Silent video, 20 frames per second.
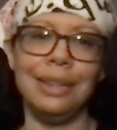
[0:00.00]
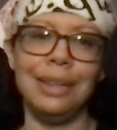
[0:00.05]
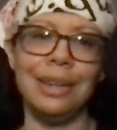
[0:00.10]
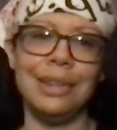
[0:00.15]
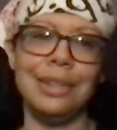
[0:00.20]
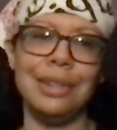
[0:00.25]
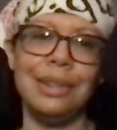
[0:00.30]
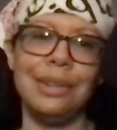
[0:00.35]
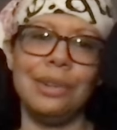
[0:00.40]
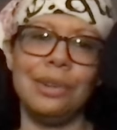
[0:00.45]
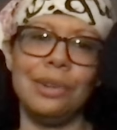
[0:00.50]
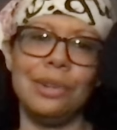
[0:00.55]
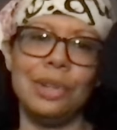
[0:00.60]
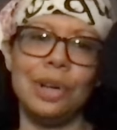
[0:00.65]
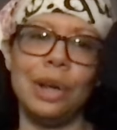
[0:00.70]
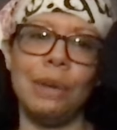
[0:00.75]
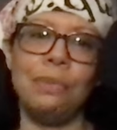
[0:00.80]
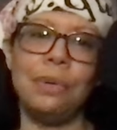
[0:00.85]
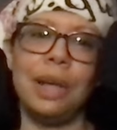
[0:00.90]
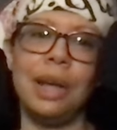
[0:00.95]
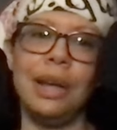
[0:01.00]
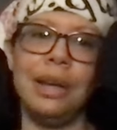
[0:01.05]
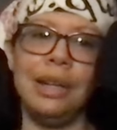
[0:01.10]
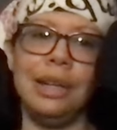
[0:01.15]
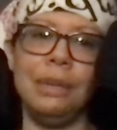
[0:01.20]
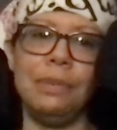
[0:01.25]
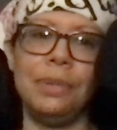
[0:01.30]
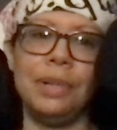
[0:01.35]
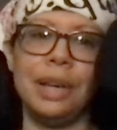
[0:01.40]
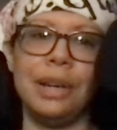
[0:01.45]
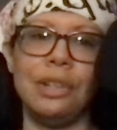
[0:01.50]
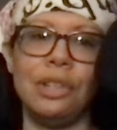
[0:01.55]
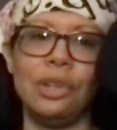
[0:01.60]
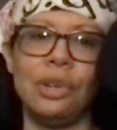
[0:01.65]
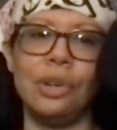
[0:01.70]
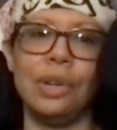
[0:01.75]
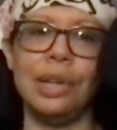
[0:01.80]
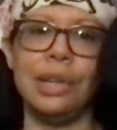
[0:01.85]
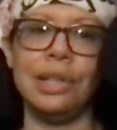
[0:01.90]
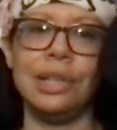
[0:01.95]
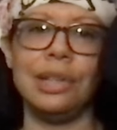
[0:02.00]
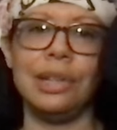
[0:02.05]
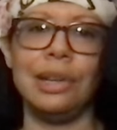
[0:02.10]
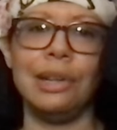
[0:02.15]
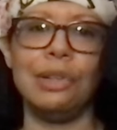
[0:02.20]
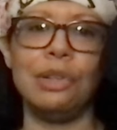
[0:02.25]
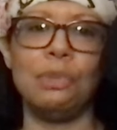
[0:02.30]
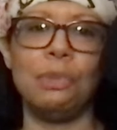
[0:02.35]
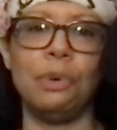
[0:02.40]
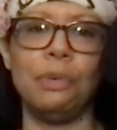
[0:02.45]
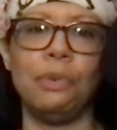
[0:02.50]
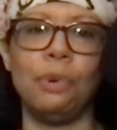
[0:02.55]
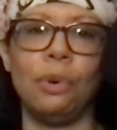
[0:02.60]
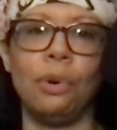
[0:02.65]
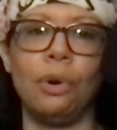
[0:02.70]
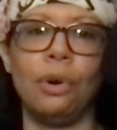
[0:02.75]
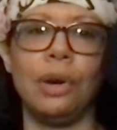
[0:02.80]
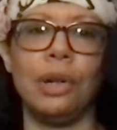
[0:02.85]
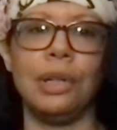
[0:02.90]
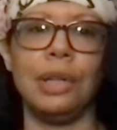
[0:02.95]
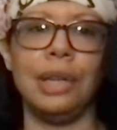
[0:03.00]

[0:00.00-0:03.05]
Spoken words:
thus intercept any potential incidents before